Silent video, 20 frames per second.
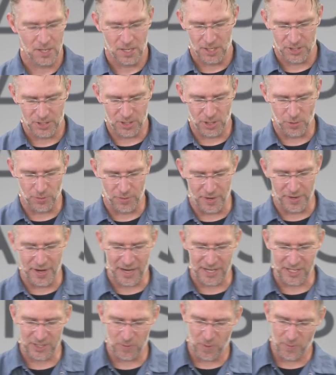So the
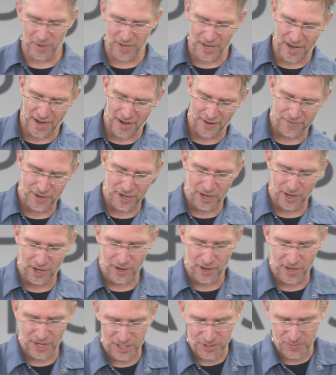next one we have here
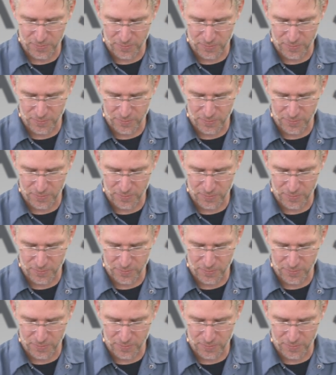is